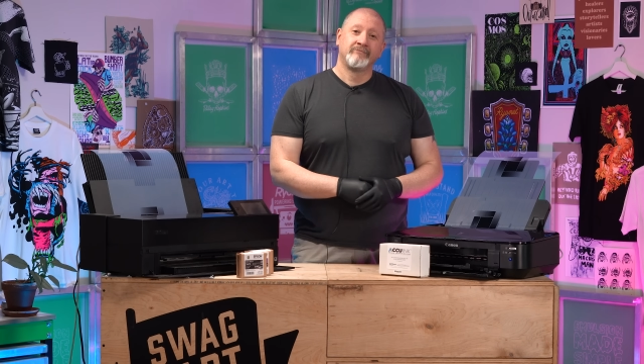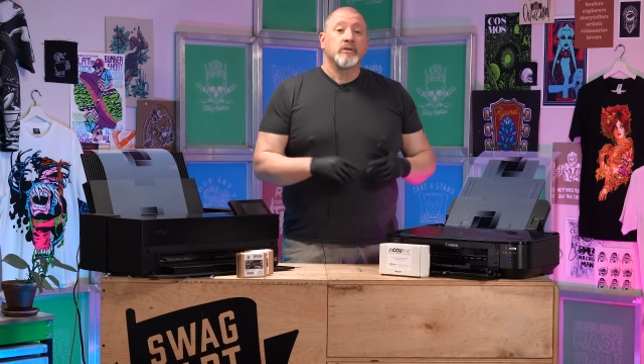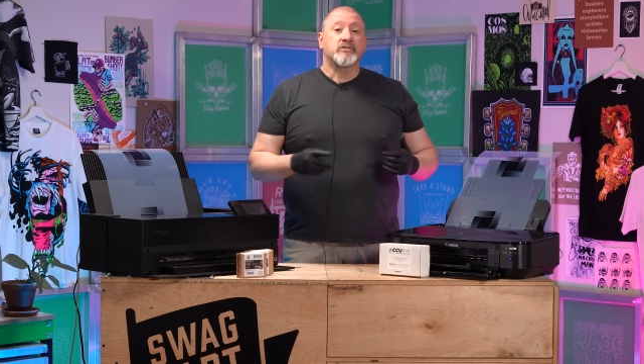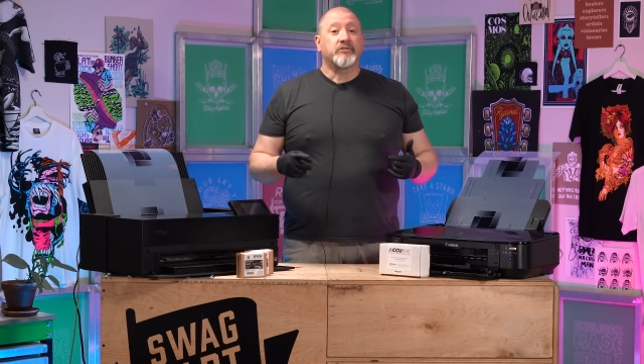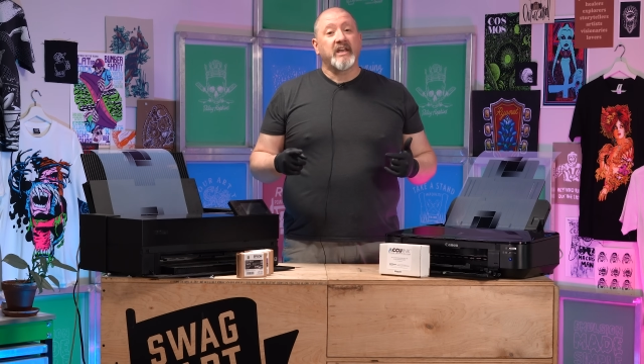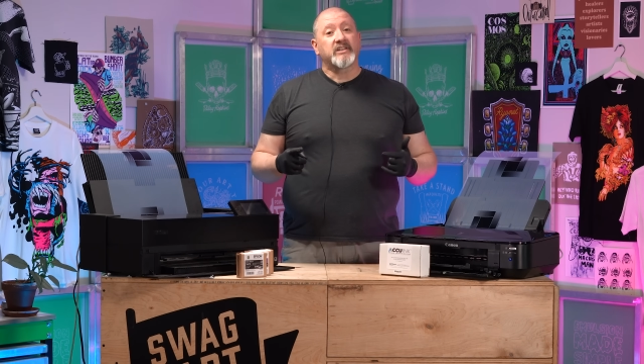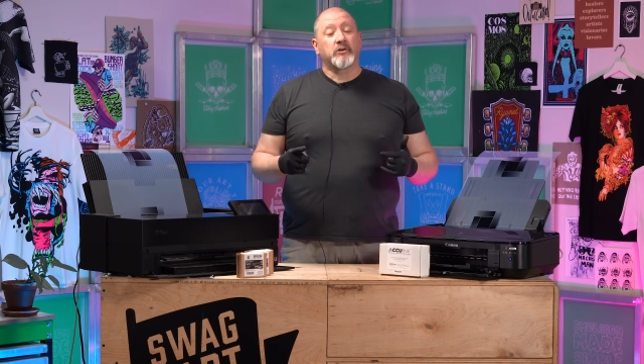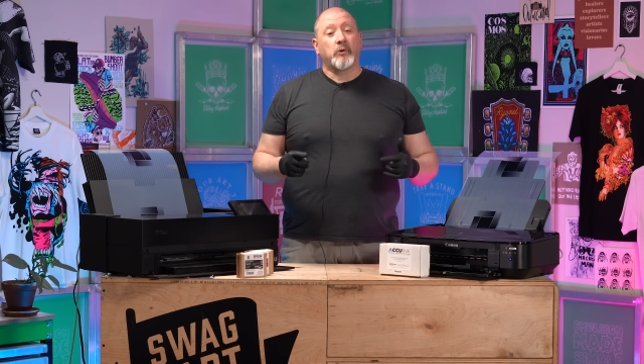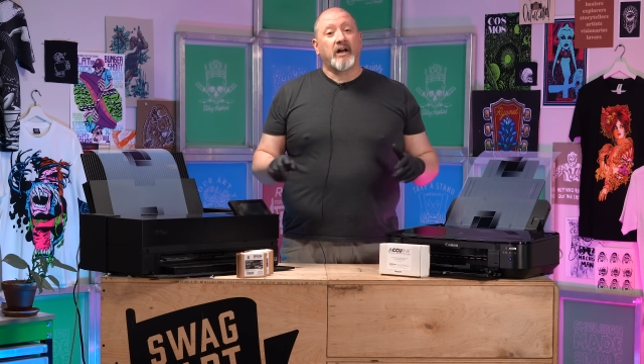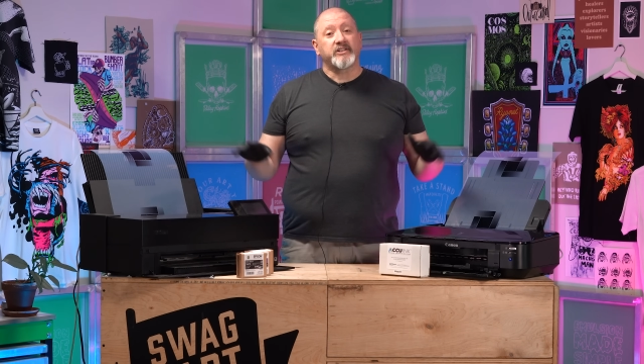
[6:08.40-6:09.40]
So thanks
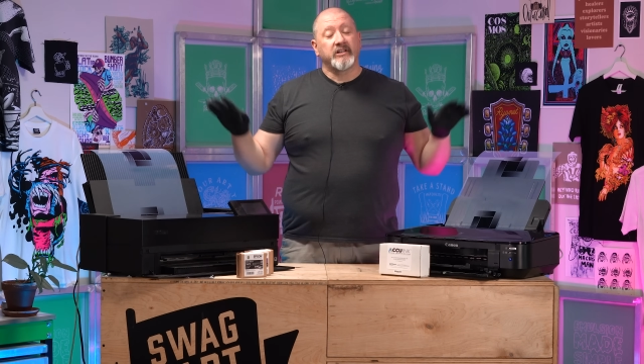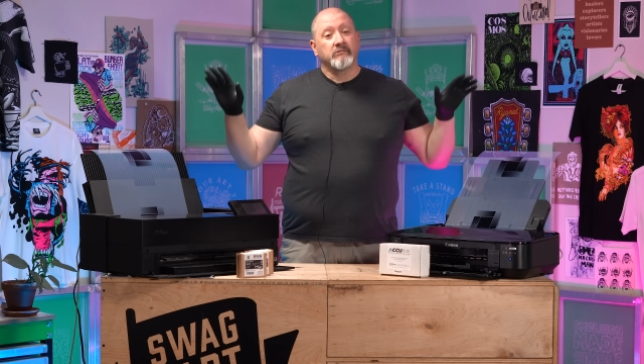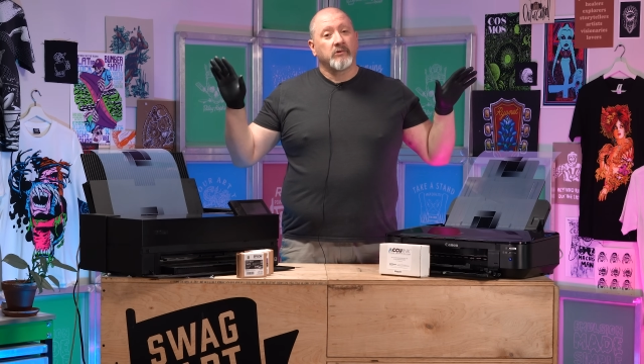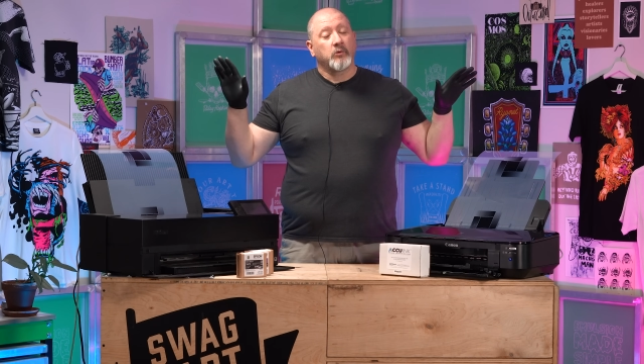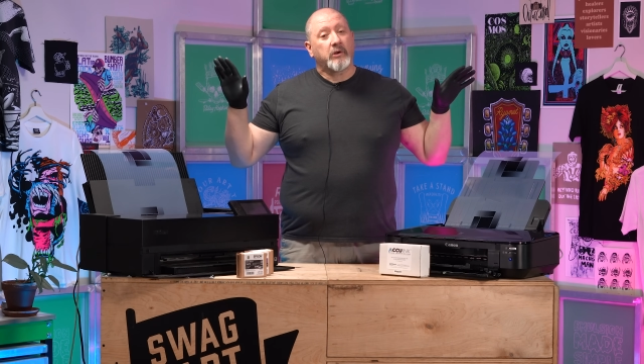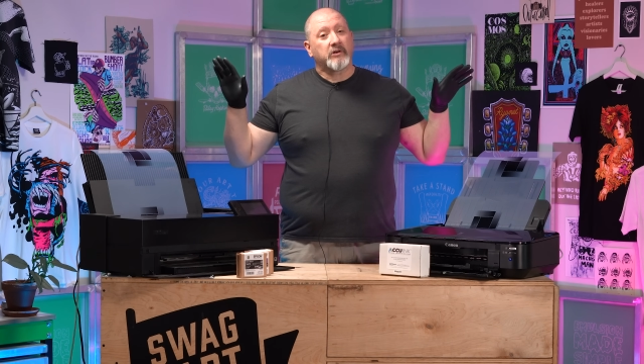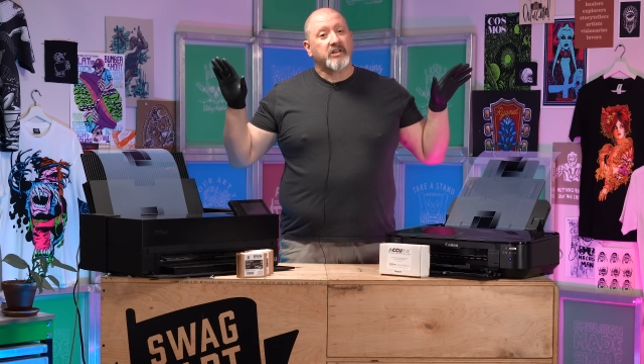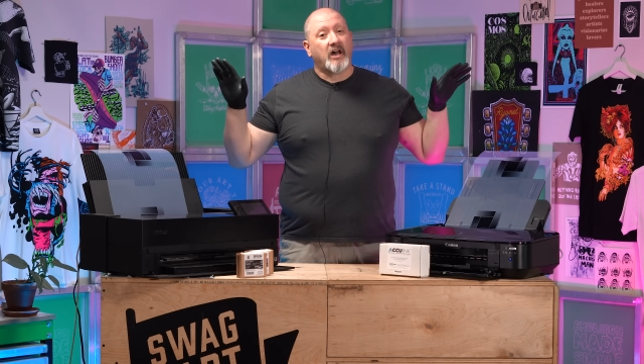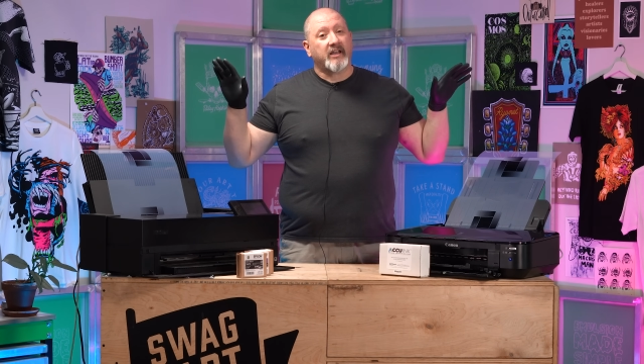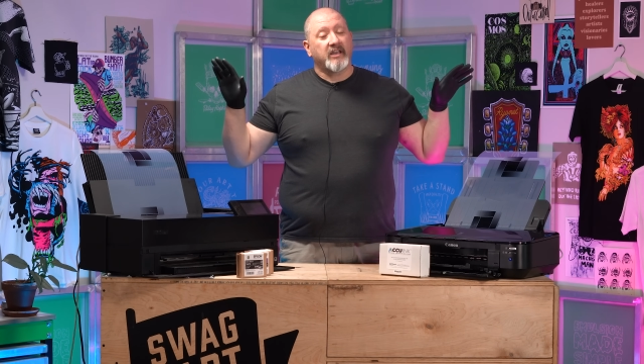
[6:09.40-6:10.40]
for watching. We were
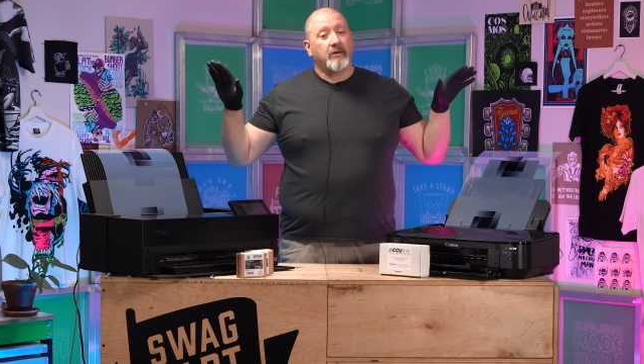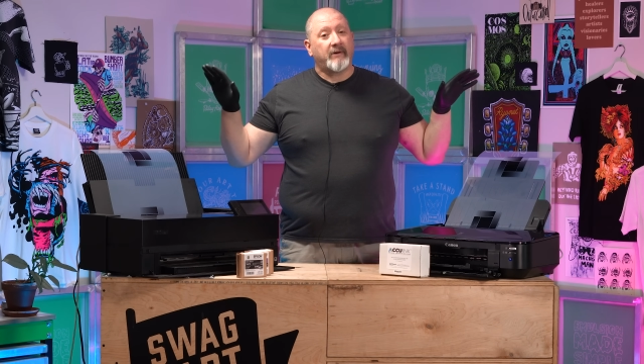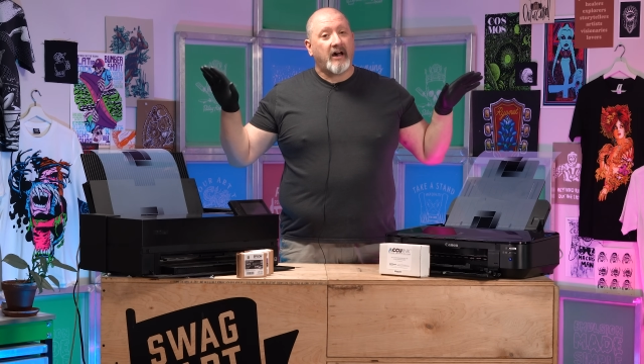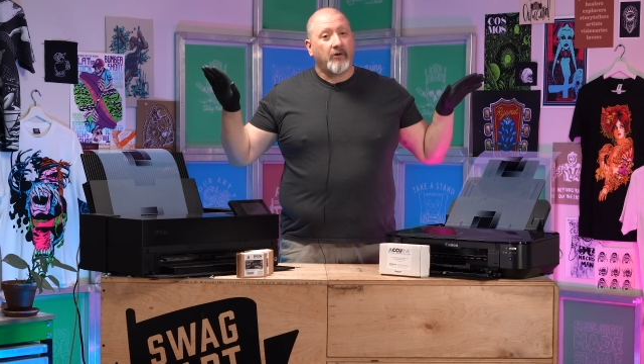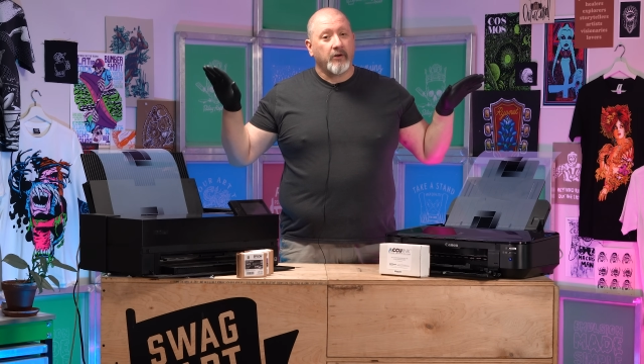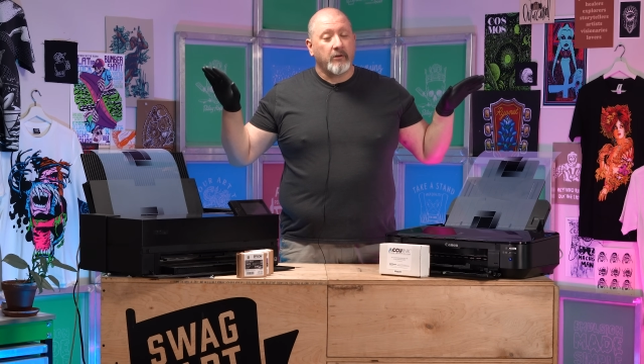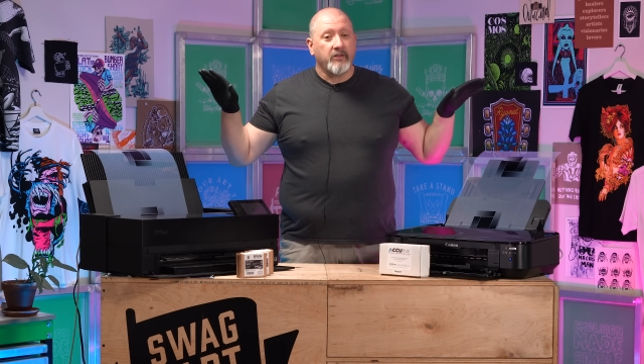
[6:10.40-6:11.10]
talking about